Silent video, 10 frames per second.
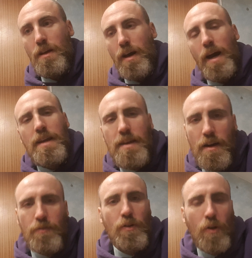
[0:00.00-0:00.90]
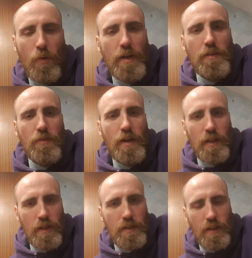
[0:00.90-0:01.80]
I never quite fell
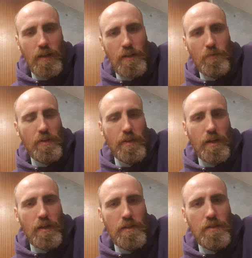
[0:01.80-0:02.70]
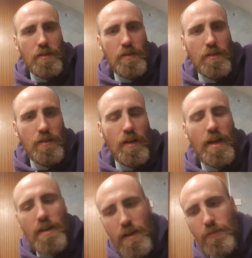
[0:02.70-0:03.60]
into line with that.
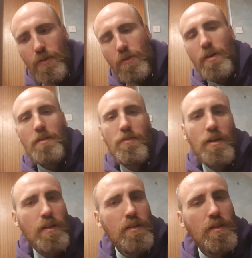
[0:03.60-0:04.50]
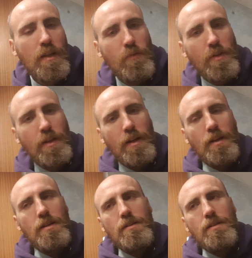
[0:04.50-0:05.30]
I never quite fell into line with that.